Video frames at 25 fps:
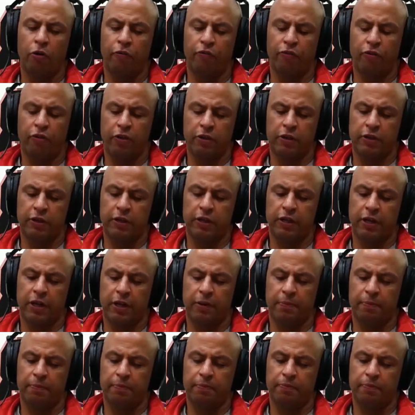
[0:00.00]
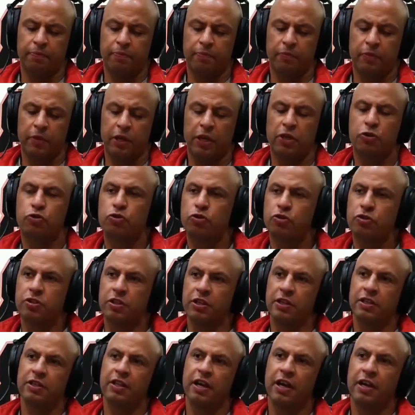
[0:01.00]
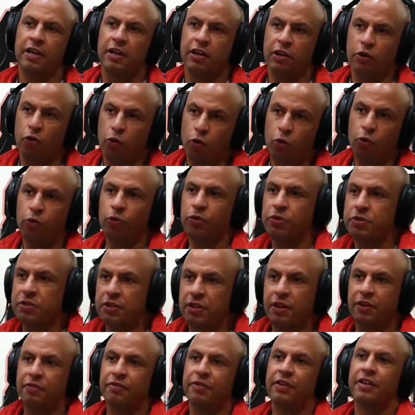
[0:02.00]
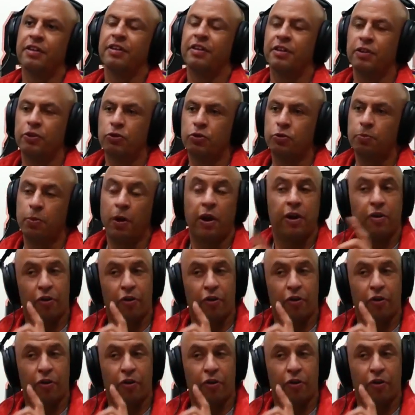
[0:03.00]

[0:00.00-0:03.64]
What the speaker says: I find that interesting that in all the stuff then that you spoke,